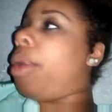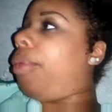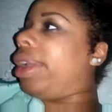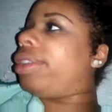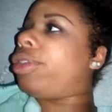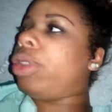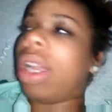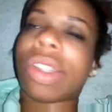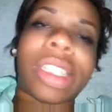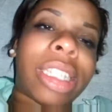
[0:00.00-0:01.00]
with
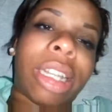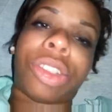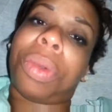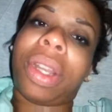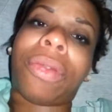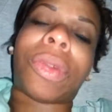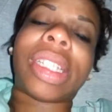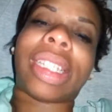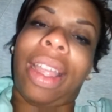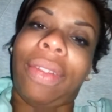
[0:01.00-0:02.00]
nurses that are
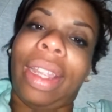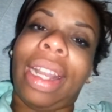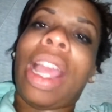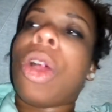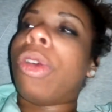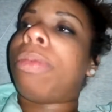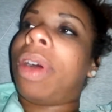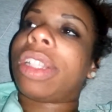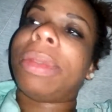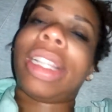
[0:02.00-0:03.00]
24/7 who
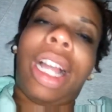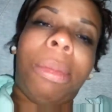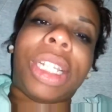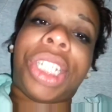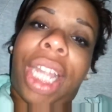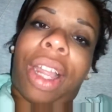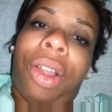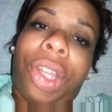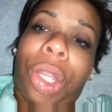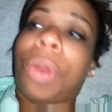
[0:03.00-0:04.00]
supposed to be coming and check
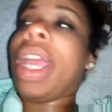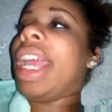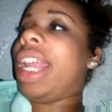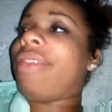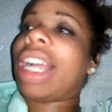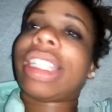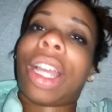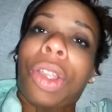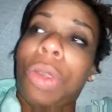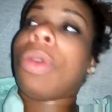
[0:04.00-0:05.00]
on you. And if I
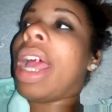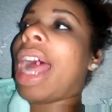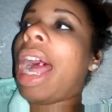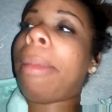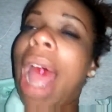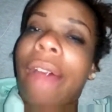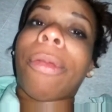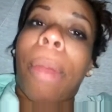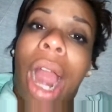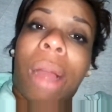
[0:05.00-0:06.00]
tell you I'm
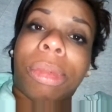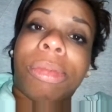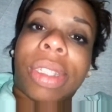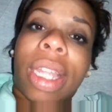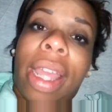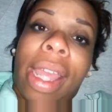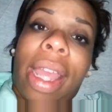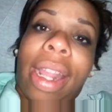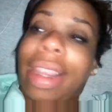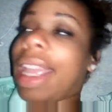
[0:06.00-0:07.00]
having problems,
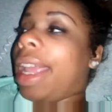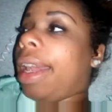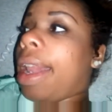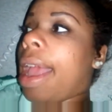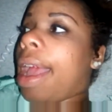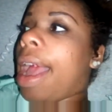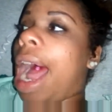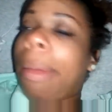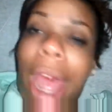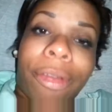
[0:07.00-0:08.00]
then
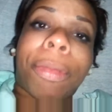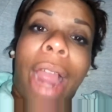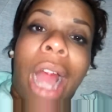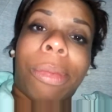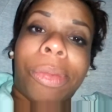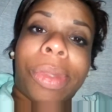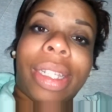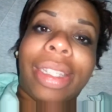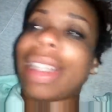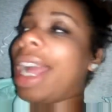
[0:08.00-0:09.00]
I'm having problems.
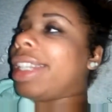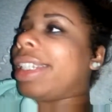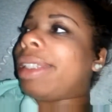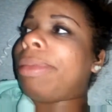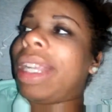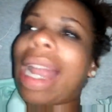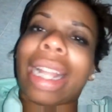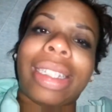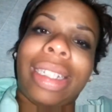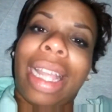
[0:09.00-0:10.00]
Not just be
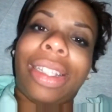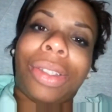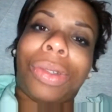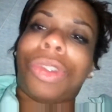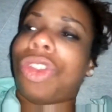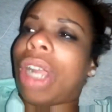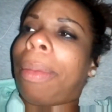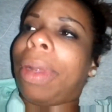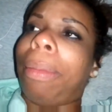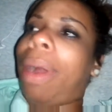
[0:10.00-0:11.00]
lackadaisical and
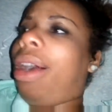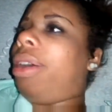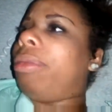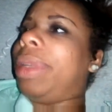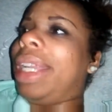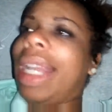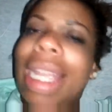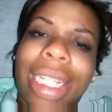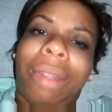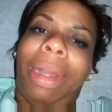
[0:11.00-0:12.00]
dropping the ball and being
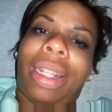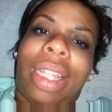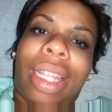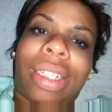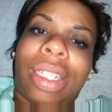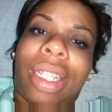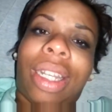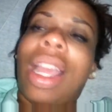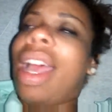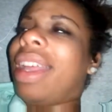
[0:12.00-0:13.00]
lazy about that shit.
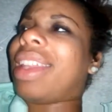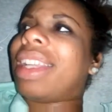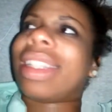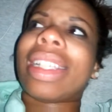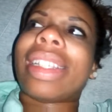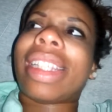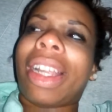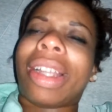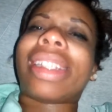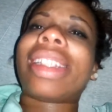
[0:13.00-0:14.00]
That shit is
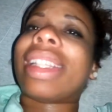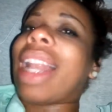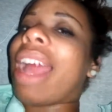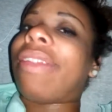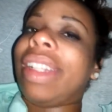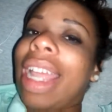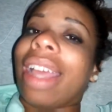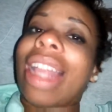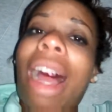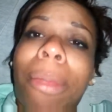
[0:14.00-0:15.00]
serious. This is life and
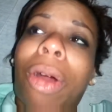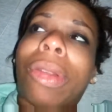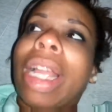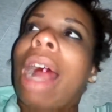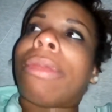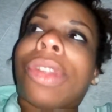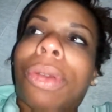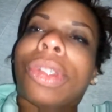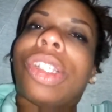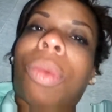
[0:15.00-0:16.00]
death. I was
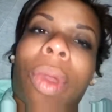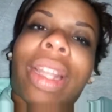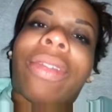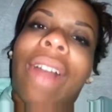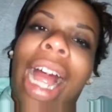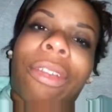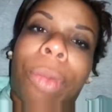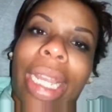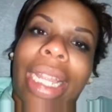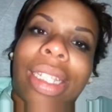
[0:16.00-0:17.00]
only 25
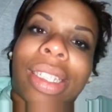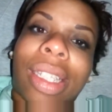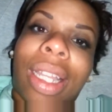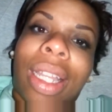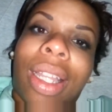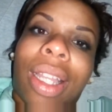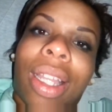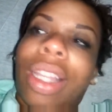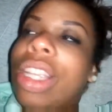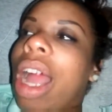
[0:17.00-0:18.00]
weeks.
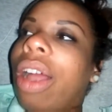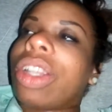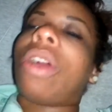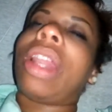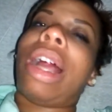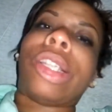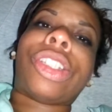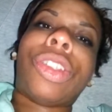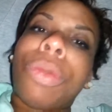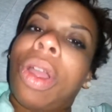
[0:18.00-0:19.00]
Y'all know that
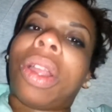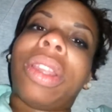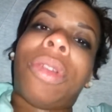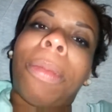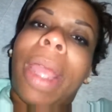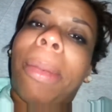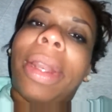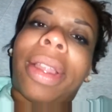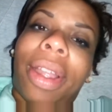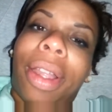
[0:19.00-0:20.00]
too early for a baby
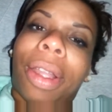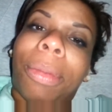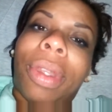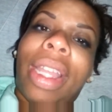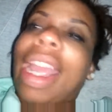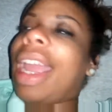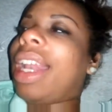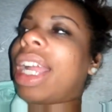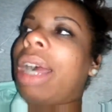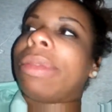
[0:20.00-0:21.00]
to come. Ain't
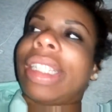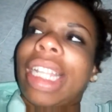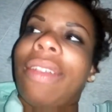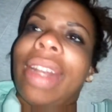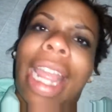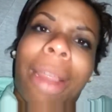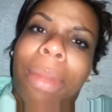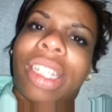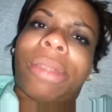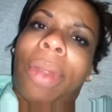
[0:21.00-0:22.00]
like I was 7, 8
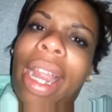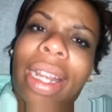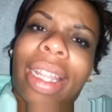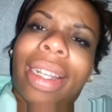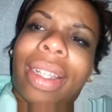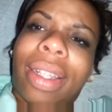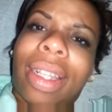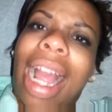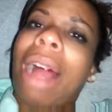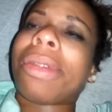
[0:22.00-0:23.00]
months pregnant.
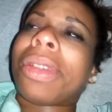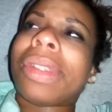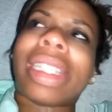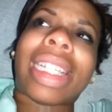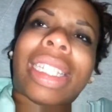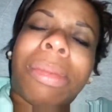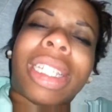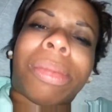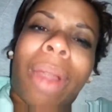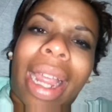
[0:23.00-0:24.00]
I was only 6
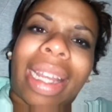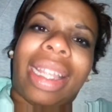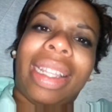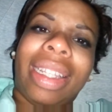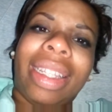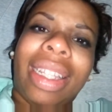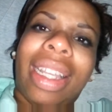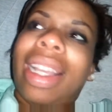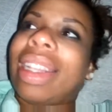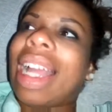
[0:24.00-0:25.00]
months pregnant.
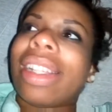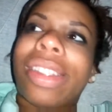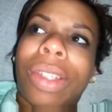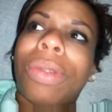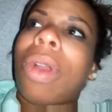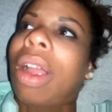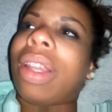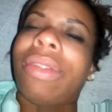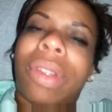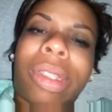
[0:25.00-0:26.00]
That's too
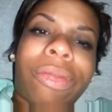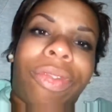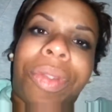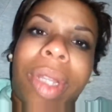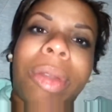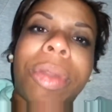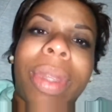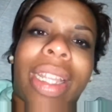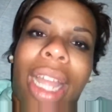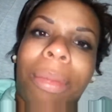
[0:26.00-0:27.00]
early for them to
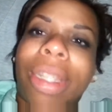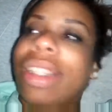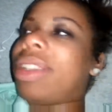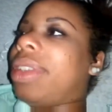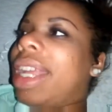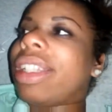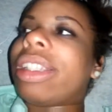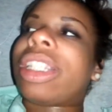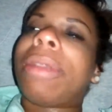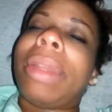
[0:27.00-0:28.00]
be coming. So that
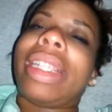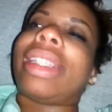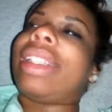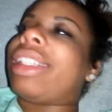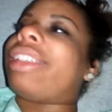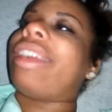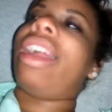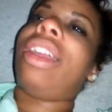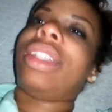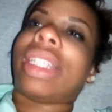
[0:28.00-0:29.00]
it should have been a sense of
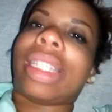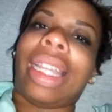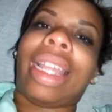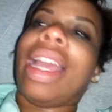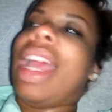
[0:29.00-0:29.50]
urgency.